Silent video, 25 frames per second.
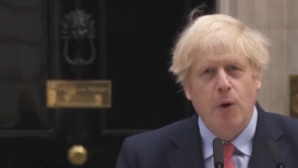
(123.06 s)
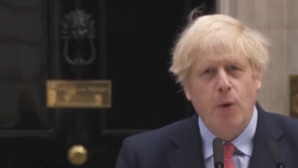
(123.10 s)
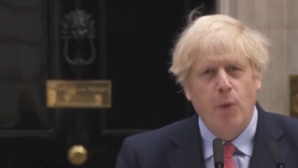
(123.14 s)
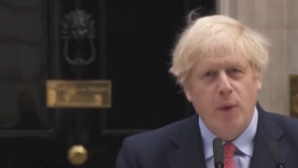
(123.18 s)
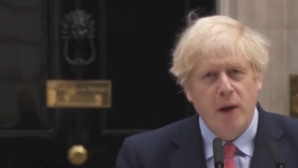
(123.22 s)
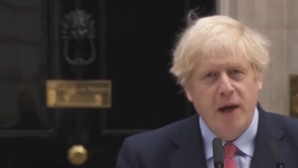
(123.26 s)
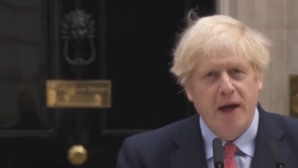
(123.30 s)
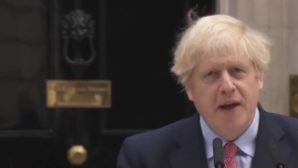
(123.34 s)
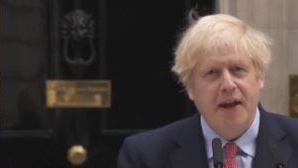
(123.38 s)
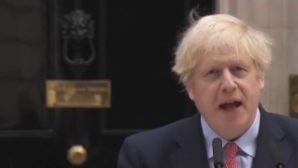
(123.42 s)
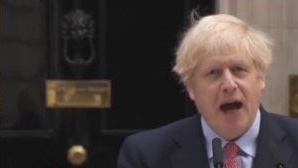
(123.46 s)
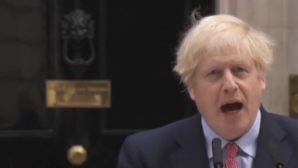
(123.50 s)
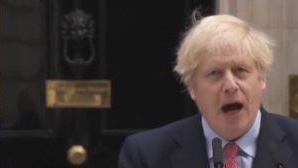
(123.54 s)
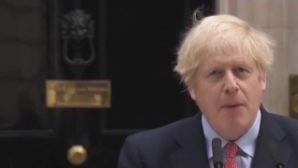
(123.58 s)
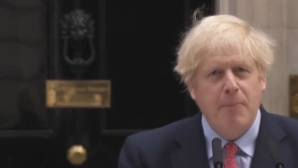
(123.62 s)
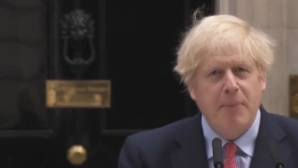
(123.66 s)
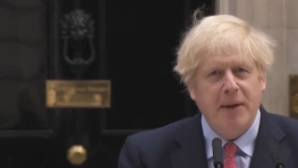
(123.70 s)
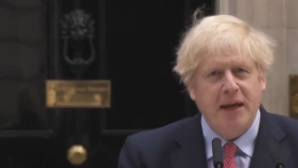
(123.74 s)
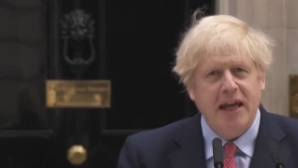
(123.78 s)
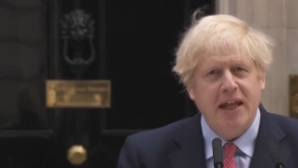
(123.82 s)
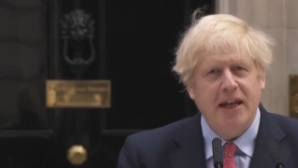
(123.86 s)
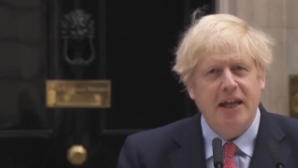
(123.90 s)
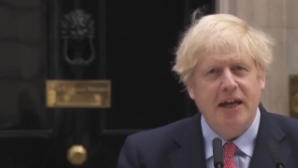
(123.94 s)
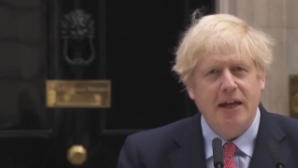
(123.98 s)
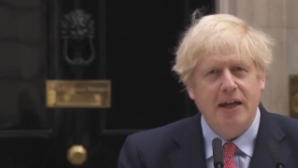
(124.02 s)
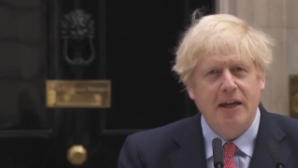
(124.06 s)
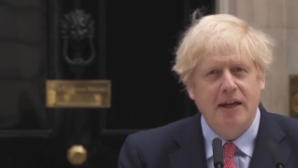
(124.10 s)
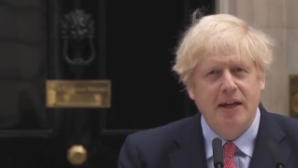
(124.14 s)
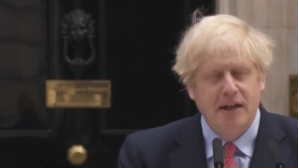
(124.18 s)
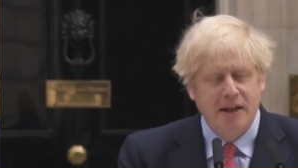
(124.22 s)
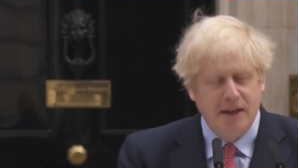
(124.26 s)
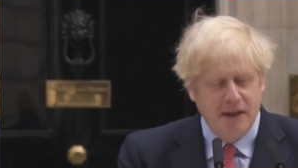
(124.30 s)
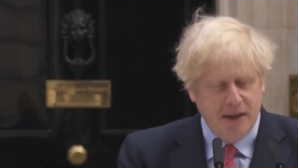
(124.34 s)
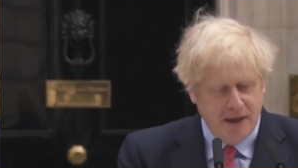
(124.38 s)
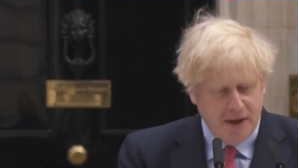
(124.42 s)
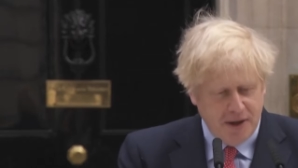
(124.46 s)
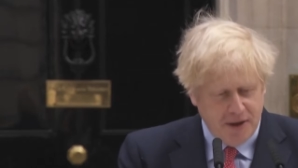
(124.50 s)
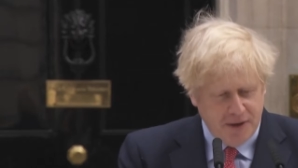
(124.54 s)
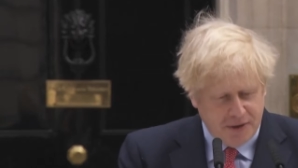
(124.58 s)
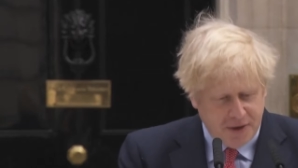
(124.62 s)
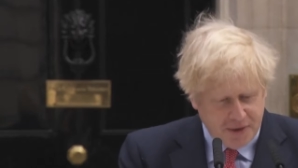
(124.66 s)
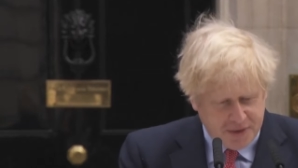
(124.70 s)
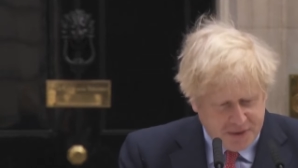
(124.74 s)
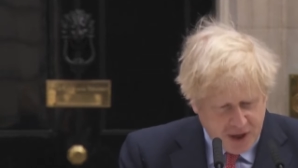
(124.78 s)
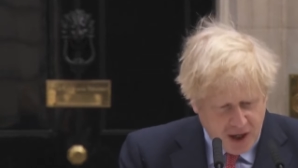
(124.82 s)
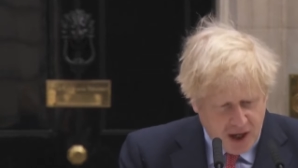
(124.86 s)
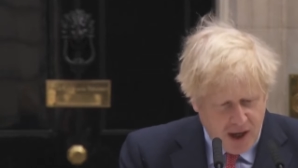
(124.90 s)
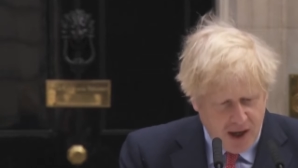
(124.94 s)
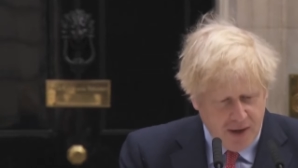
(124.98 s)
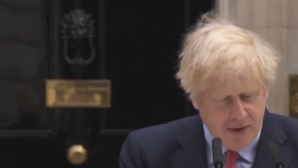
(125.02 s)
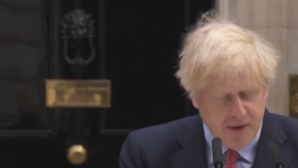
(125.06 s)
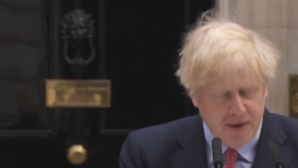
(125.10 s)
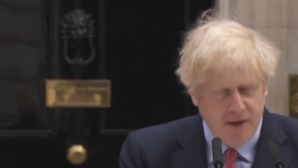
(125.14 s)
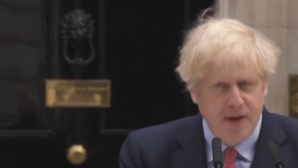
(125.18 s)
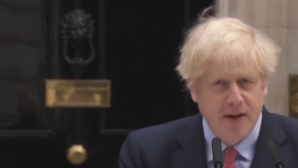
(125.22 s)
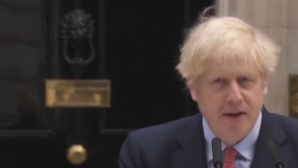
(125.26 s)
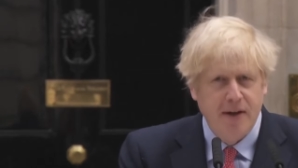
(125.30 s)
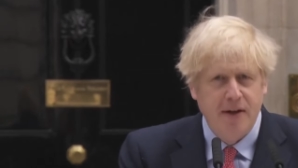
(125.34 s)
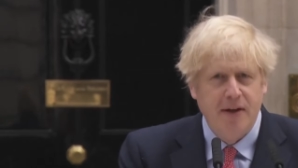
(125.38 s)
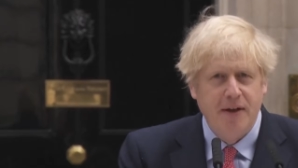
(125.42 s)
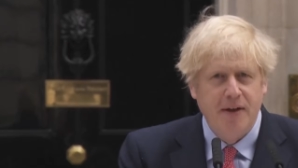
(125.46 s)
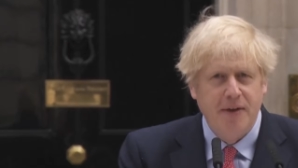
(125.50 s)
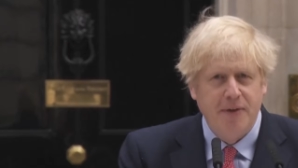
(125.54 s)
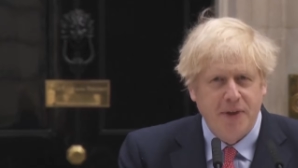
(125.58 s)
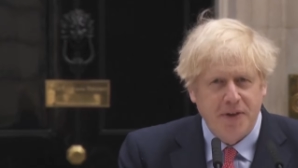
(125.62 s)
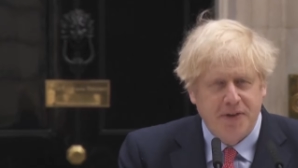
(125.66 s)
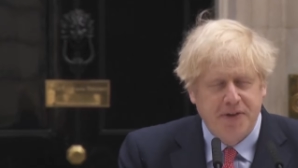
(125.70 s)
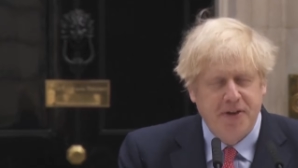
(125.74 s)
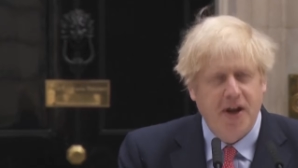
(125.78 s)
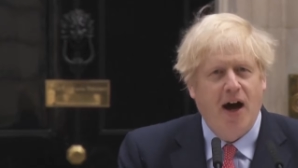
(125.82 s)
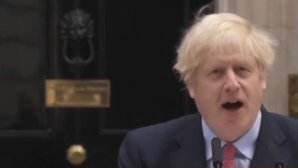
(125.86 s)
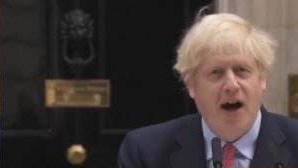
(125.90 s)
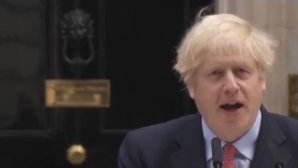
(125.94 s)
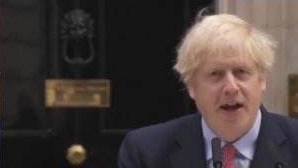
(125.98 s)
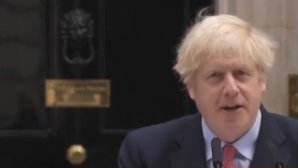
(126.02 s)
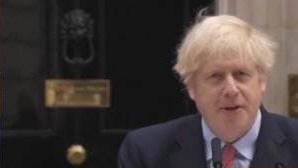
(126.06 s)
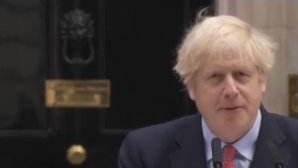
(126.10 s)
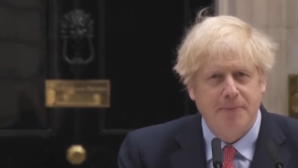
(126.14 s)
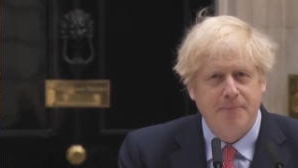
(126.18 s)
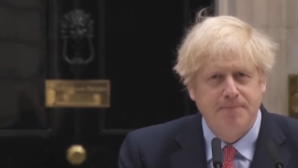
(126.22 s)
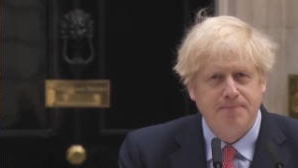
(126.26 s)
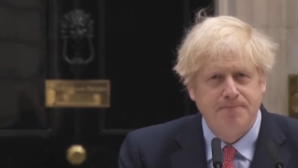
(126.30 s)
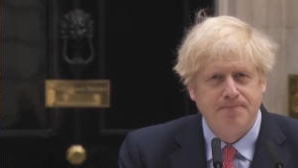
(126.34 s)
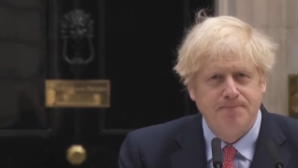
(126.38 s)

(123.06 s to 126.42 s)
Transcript: we are now beginning to turn the tide.